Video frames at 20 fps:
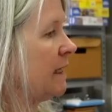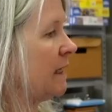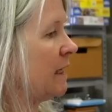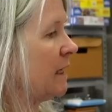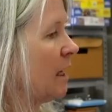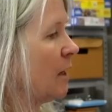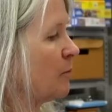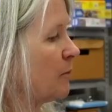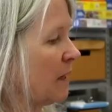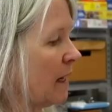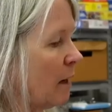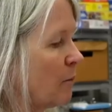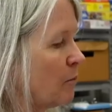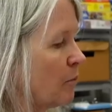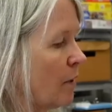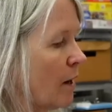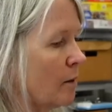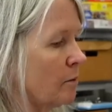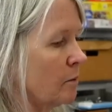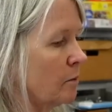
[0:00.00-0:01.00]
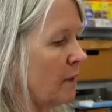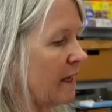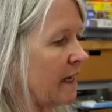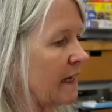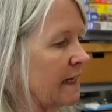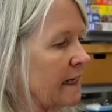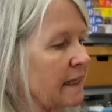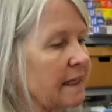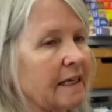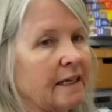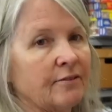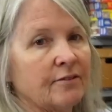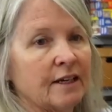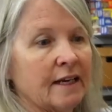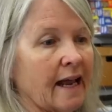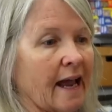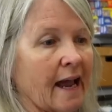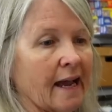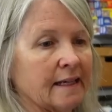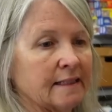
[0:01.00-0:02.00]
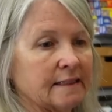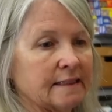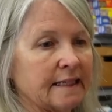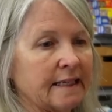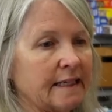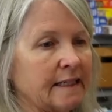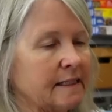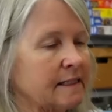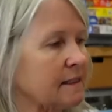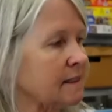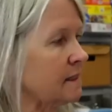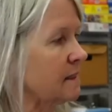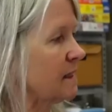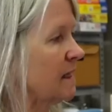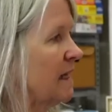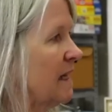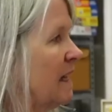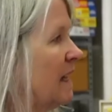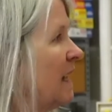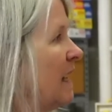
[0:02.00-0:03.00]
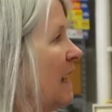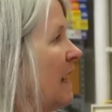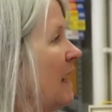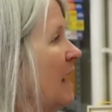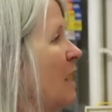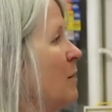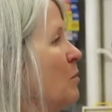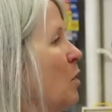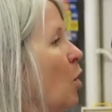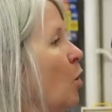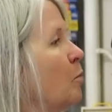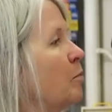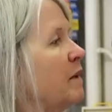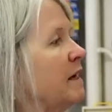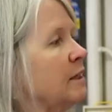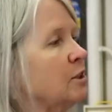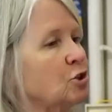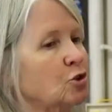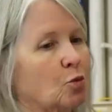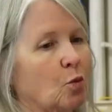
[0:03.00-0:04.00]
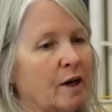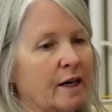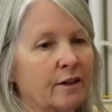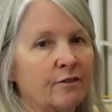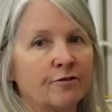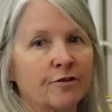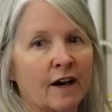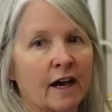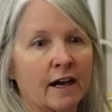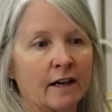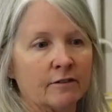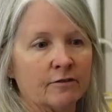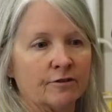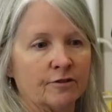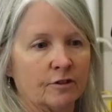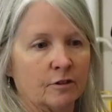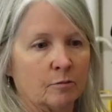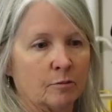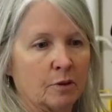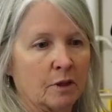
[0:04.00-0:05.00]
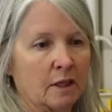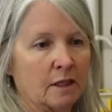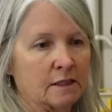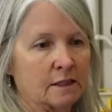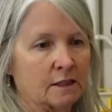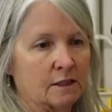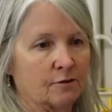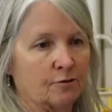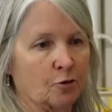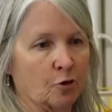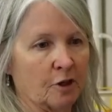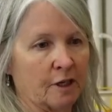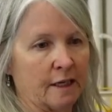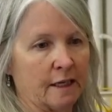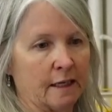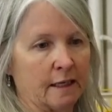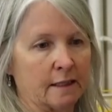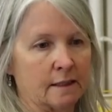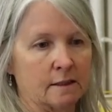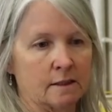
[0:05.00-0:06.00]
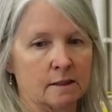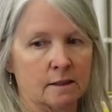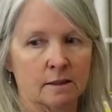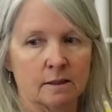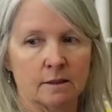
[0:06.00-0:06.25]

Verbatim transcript: it up. I'm probably going to leave it as is. And I'm hoping 25 plus for it.